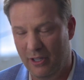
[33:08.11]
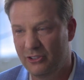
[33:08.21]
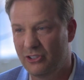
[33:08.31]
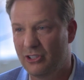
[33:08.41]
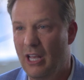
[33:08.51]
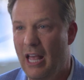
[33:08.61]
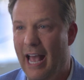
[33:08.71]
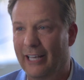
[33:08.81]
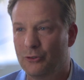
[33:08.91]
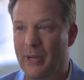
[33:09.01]
was
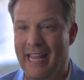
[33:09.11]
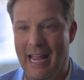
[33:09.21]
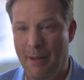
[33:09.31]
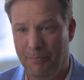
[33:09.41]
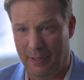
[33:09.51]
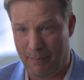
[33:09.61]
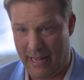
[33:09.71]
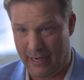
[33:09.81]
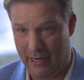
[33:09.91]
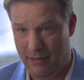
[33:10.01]
as we
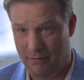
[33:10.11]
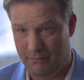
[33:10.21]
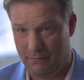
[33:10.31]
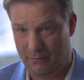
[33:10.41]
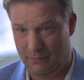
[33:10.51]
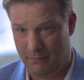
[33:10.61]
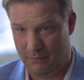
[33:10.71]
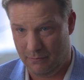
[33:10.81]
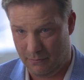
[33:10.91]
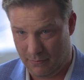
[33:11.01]
implemented
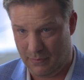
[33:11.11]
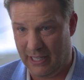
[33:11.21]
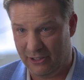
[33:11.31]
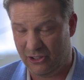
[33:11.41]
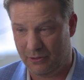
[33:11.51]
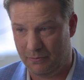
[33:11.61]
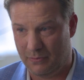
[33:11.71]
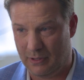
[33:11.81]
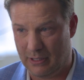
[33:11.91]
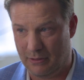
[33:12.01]
this,
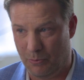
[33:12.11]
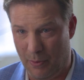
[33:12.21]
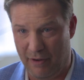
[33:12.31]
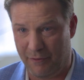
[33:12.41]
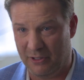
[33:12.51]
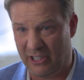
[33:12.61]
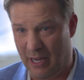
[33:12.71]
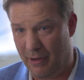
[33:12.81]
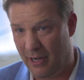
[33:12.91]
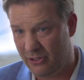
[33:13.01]
we went from the
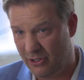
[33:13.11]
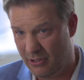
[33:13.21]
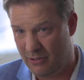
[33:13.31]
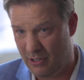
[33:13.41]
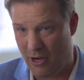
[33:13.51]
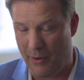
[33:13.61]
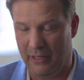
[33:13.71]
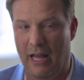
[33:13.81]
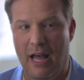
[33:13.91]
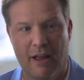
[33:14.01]
sandbox to
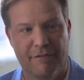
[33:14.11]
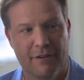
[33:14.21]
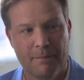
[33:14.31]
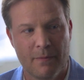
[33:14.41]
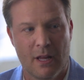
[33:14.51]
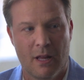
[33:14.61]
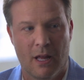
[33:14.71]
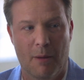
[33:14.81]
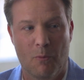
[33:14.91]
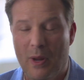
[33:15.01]
going live,
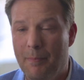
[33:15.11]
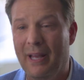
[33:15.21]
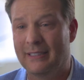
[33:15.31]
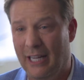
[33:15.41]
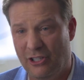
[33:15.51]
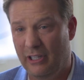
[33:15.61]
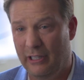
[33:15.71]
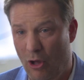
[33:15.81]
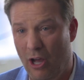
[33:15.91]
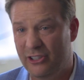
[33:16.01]
we
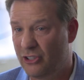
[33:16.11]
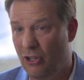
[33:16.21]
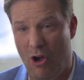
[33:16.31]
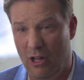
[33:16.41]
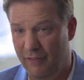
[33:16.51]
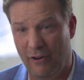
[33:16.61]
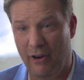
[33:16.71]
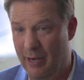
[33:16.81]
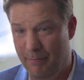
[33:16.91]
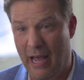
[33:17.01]
essentially lost all of
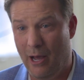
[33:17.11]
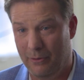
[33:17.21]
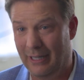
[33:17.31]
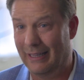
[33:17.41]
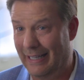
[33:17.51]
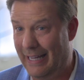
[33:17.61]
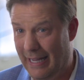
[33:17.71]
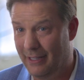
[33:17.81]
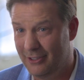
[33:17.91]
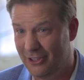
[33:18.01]
our inbound
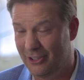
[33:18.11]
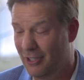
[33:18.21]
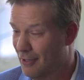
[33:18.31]
leads